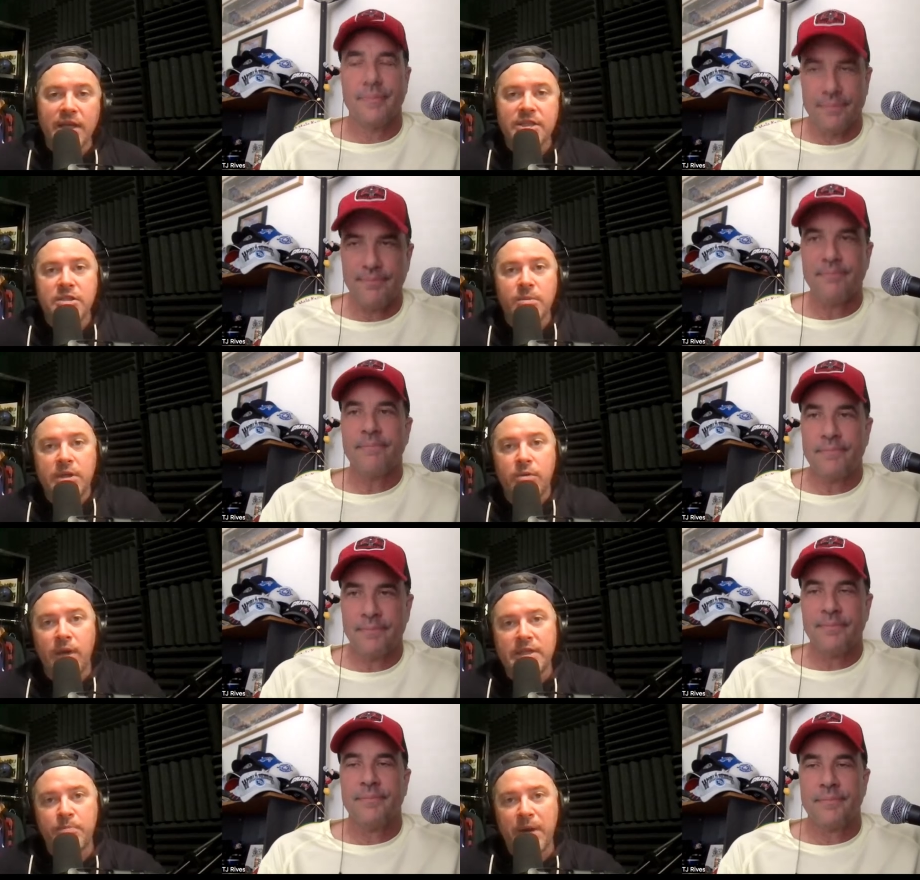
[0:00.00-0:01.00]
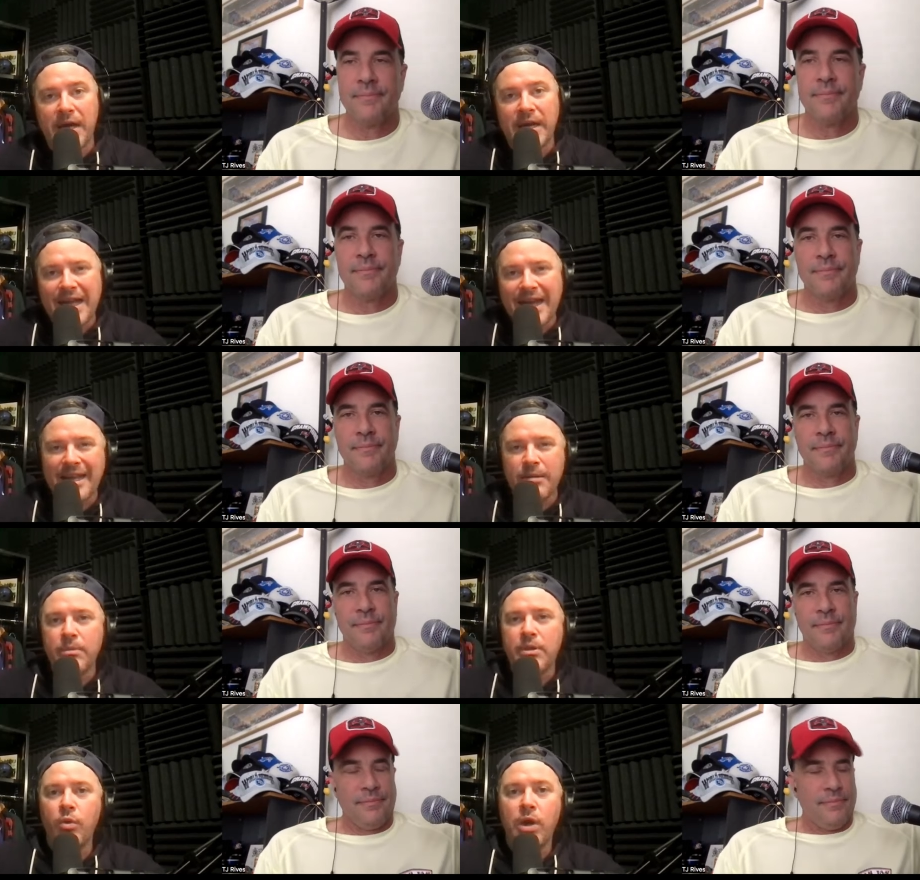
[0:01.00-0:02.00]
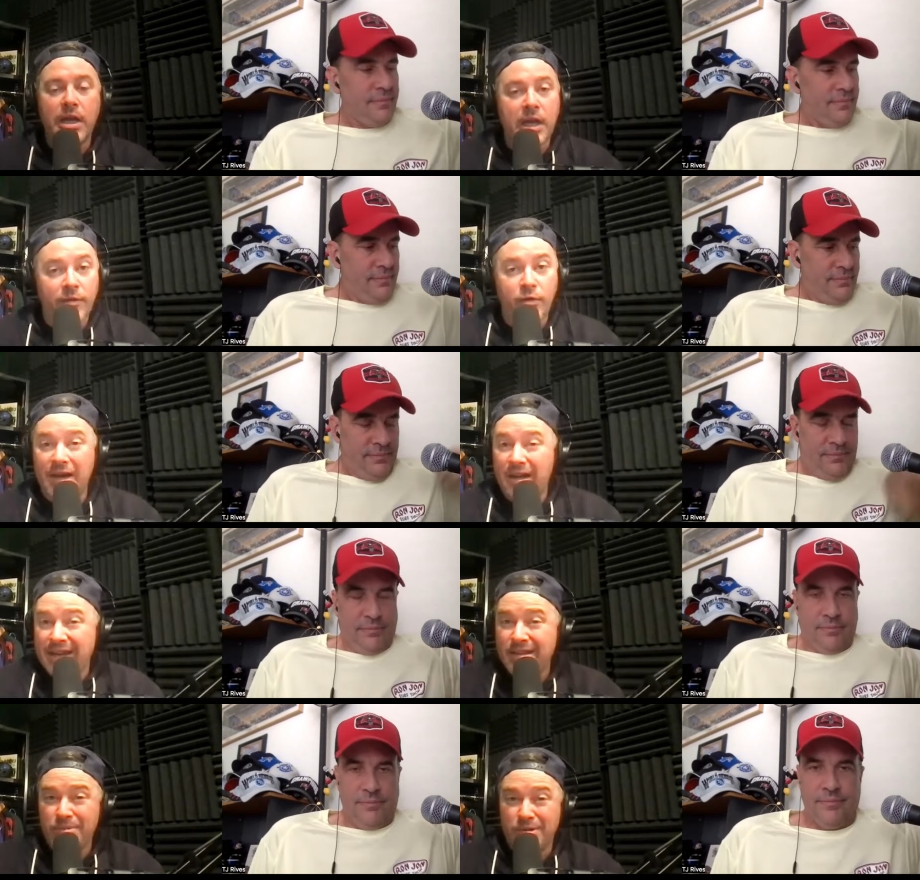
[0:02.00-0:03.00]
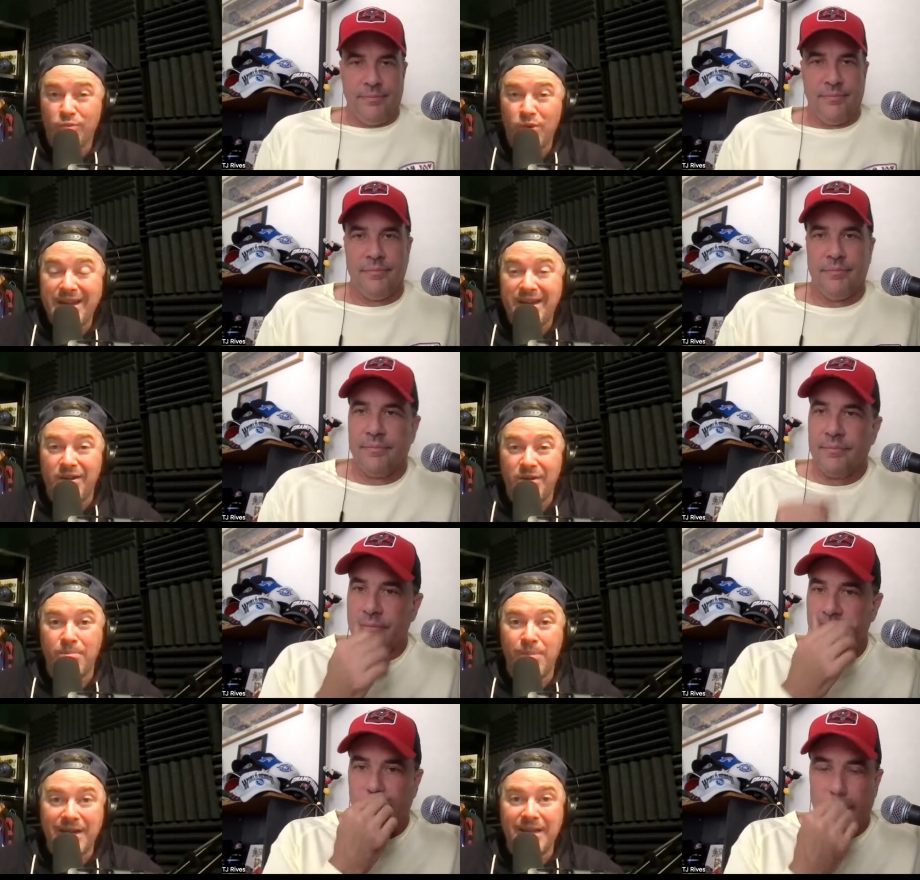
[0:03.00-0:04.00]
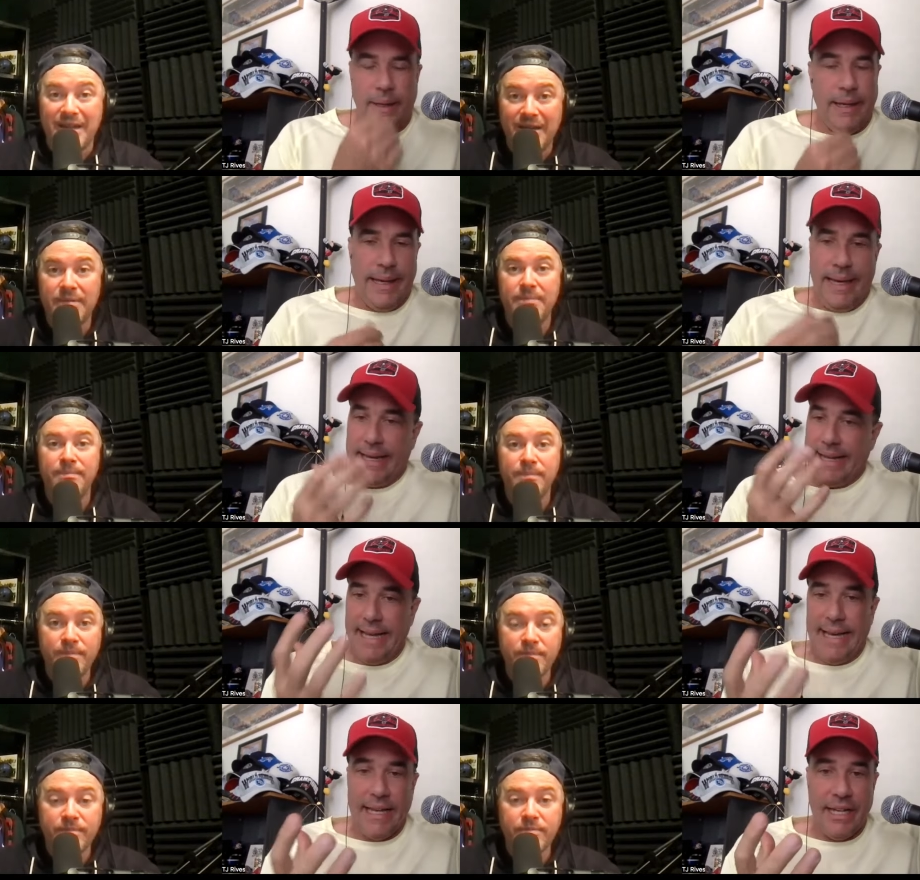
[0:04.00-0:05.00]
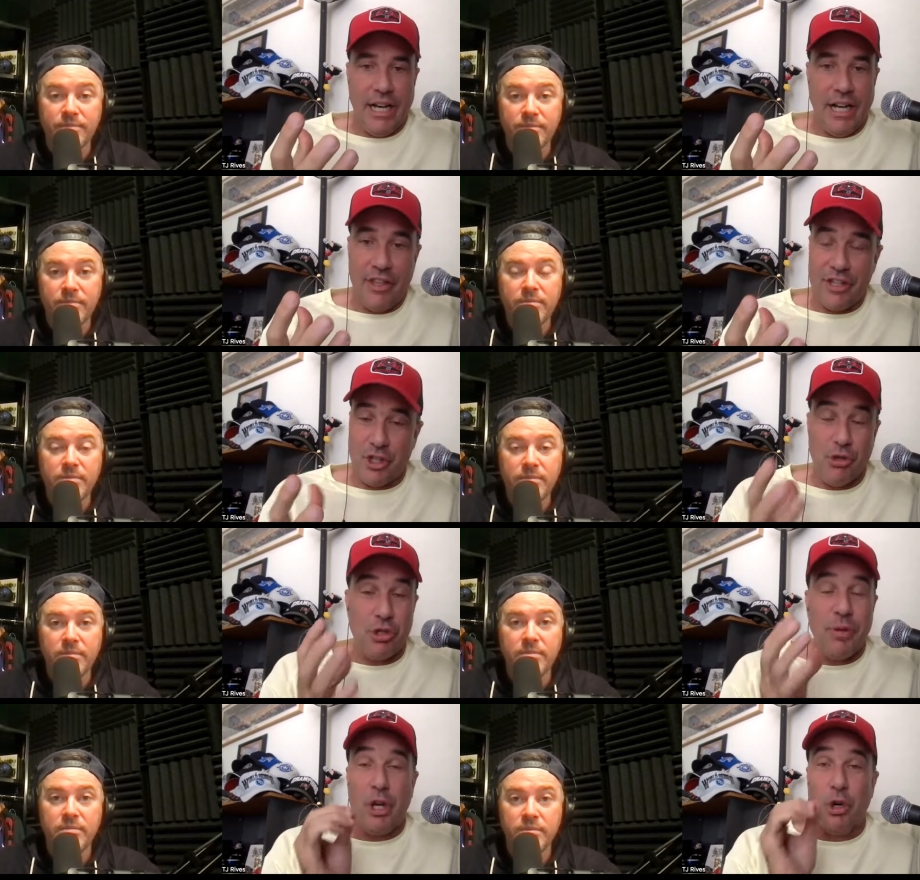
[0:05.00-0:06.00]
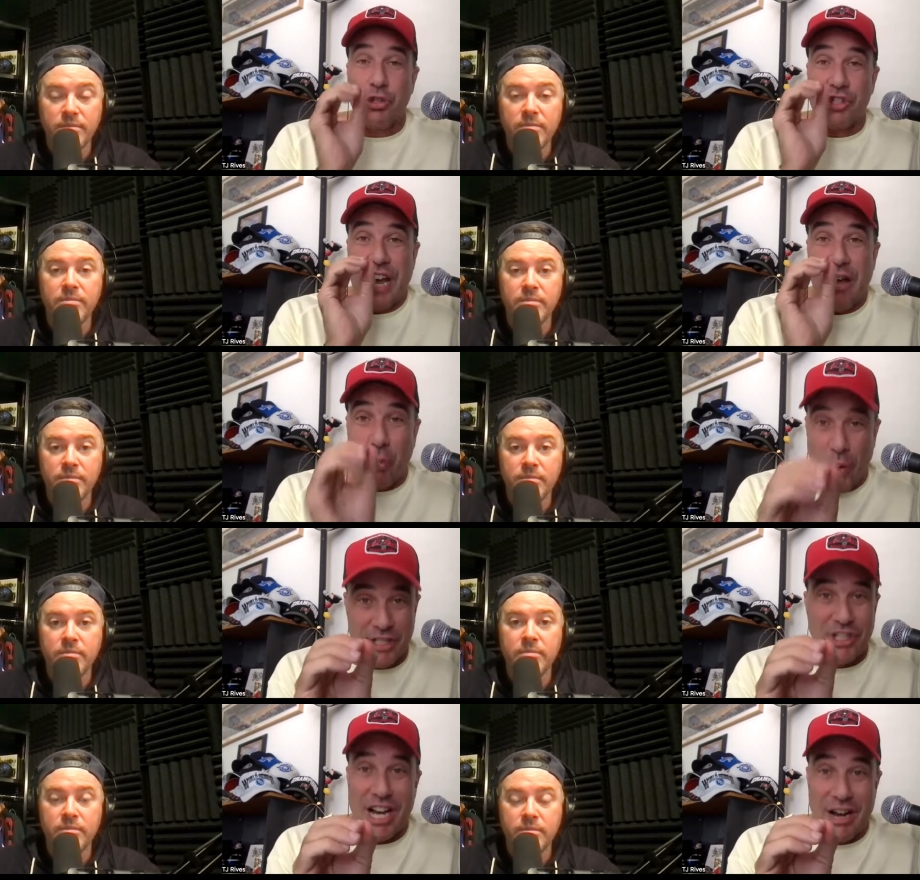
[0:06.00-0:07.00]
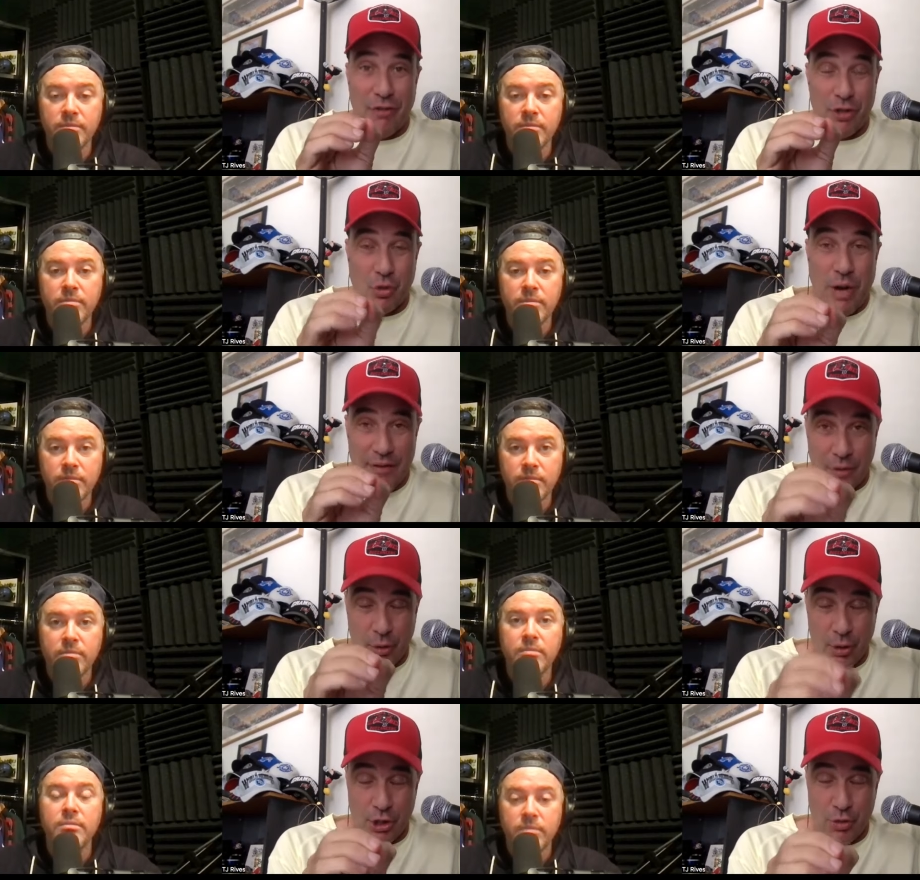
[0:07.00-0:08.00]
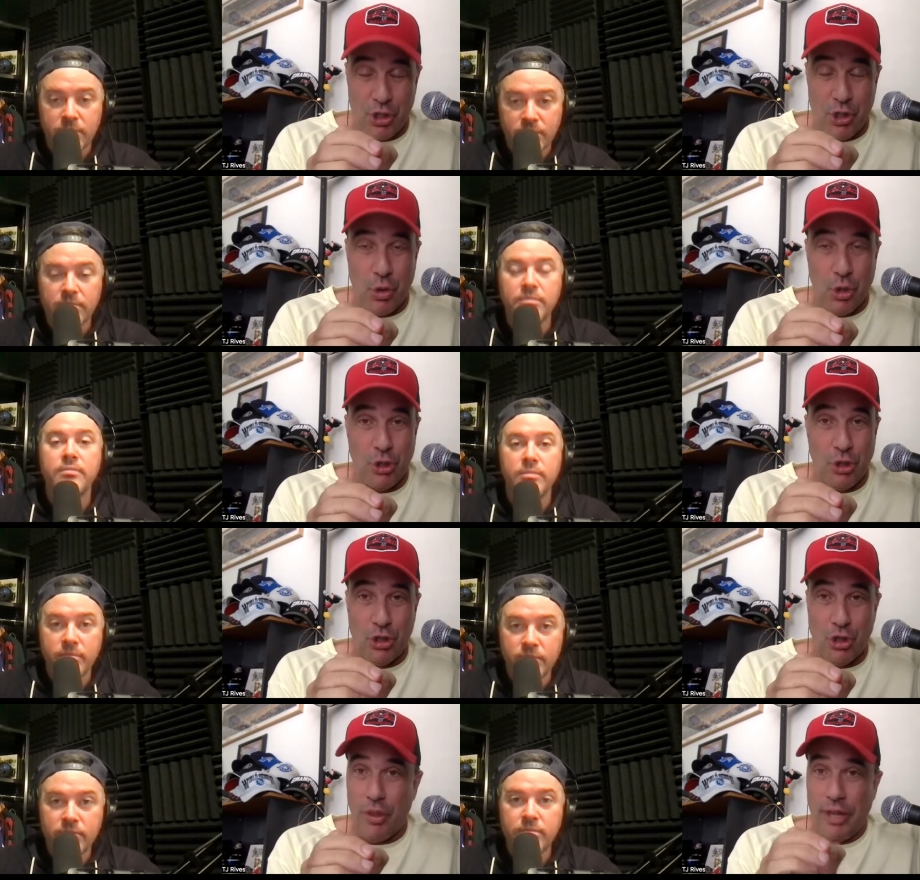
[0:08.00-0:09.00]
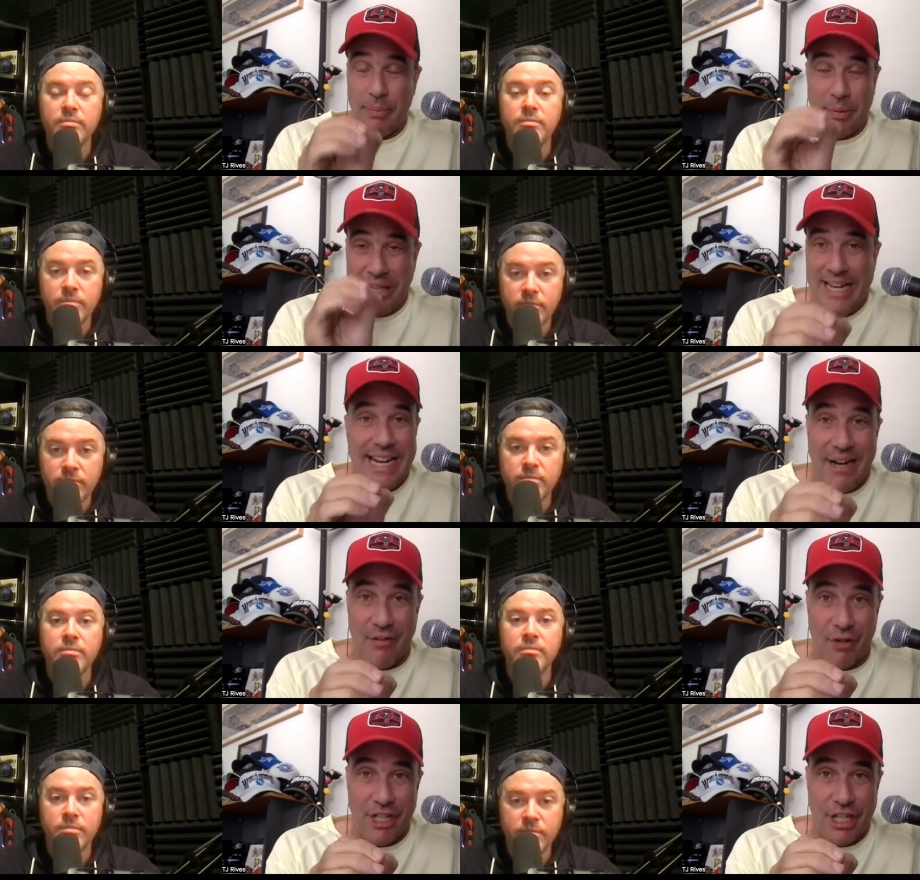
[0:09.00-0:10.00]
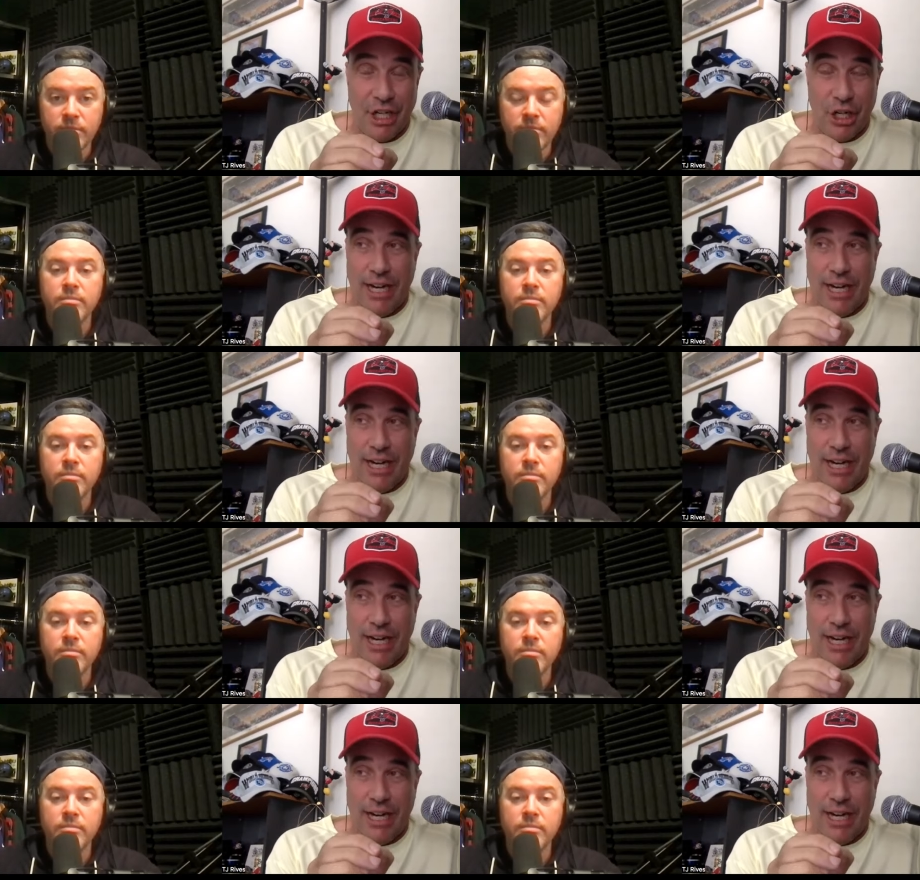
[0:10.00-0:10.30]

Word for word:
Speaker 1: catches them at the right spot. I like them to uh, cover, and I like them to win it on the money line.
Speaker 2: And again, uh, this used to be an old Southwest Conference rivalry, which is what you were alluding to, where they played every year,